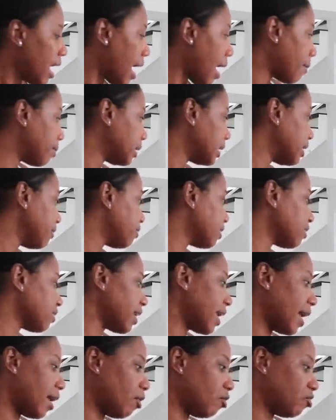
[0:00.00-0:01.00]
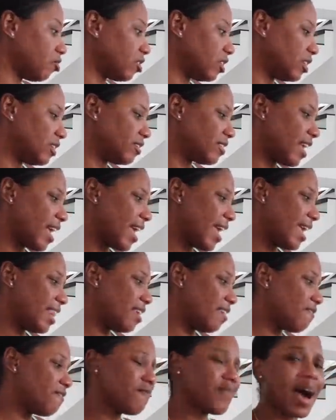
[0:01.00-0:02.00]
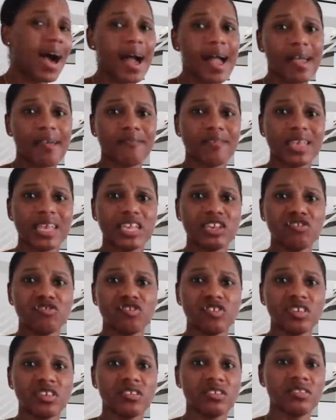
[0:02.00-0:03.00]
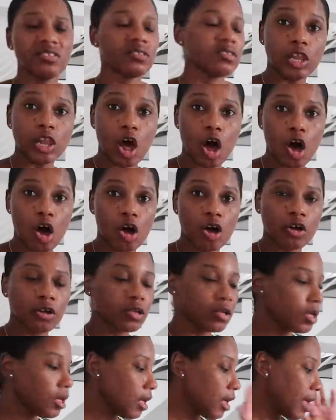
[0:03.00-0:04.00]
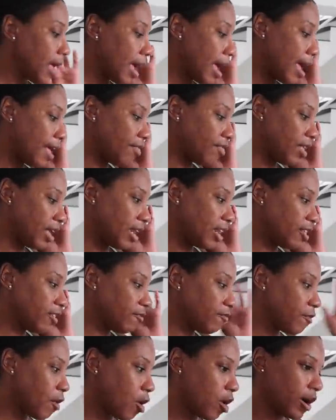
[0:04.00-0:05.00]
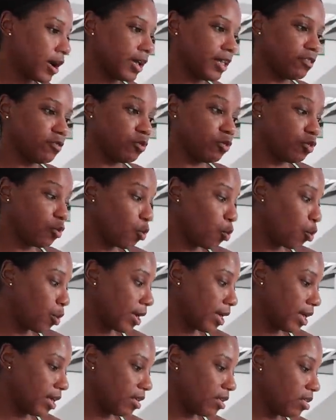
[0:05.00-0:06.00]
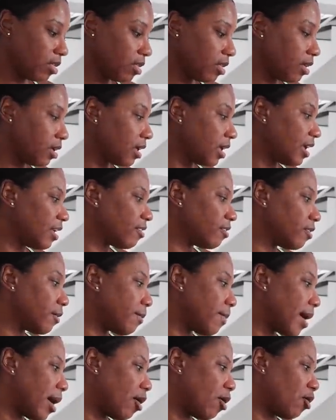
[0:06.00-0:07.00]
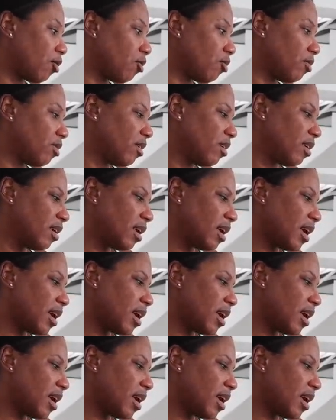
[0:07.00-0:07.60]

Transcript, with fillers: I believe this couch is 85 inches long, and then as far as the width, it's about,